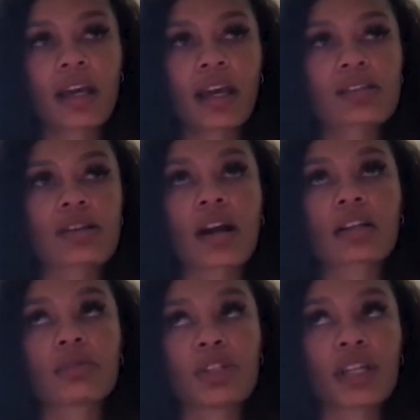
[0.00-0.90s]
It's hard to
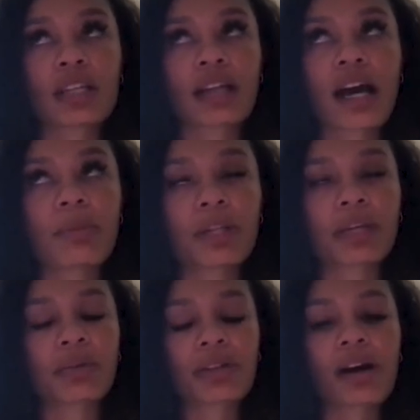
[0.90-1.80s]
communicate that. But
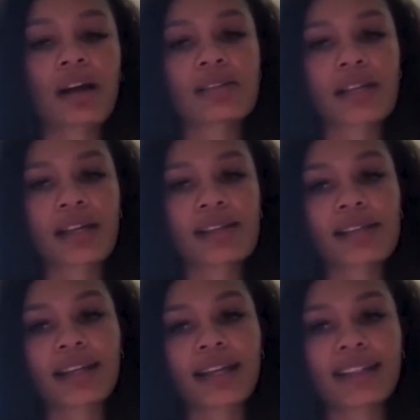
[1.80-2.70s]
like with content, it's
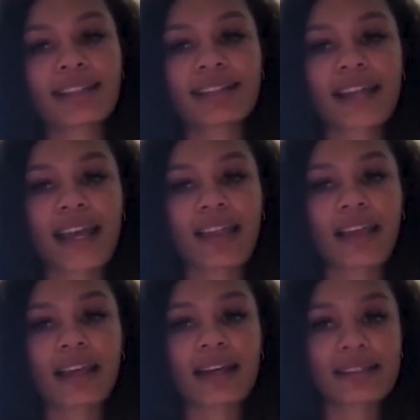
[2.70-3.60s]
like at the end of the day,
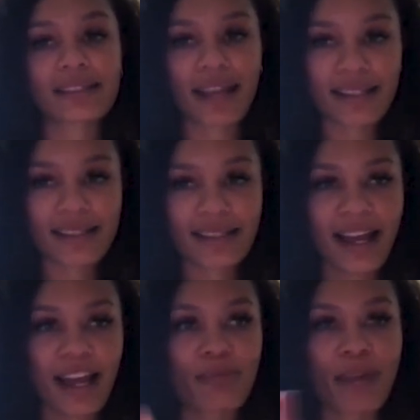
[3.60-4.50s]
like, yes,
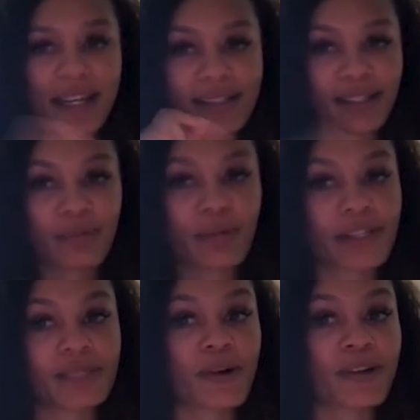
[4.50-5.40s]
I might seem well
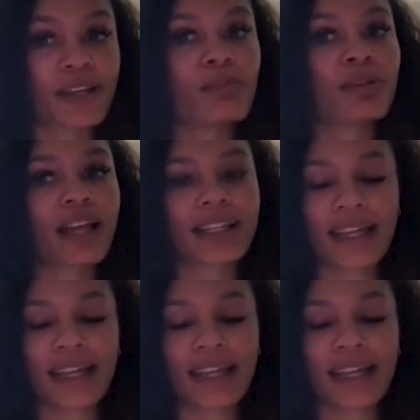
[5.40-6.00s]
spoken, but like